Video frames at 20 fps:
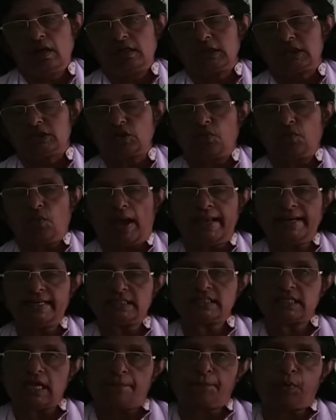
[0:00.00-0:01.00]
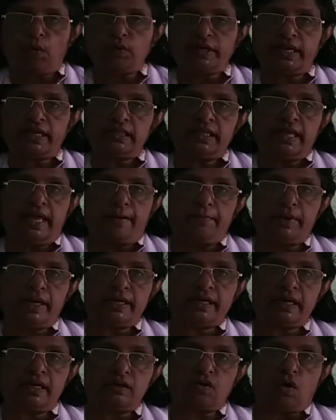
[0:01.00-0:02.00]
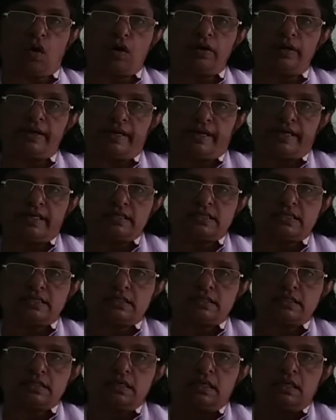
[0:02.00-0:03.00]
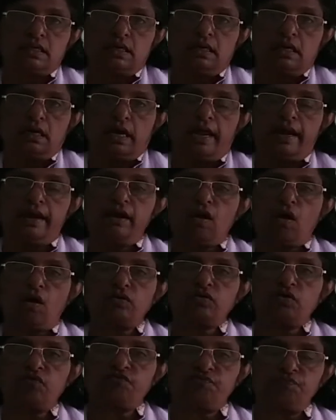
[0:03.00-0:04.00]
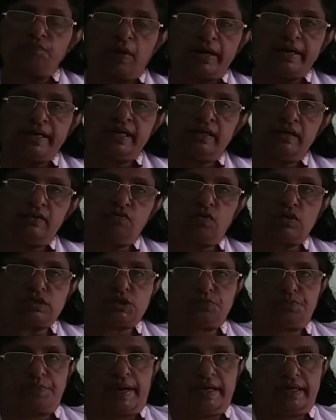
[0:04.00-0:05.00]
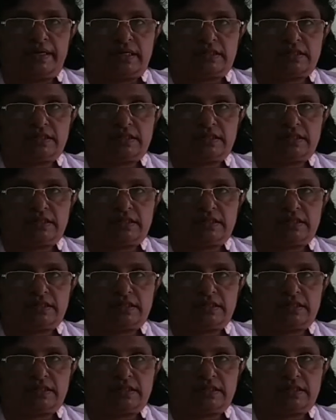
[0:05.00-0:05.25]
So while supporting the American colonies, a lot of money was spent.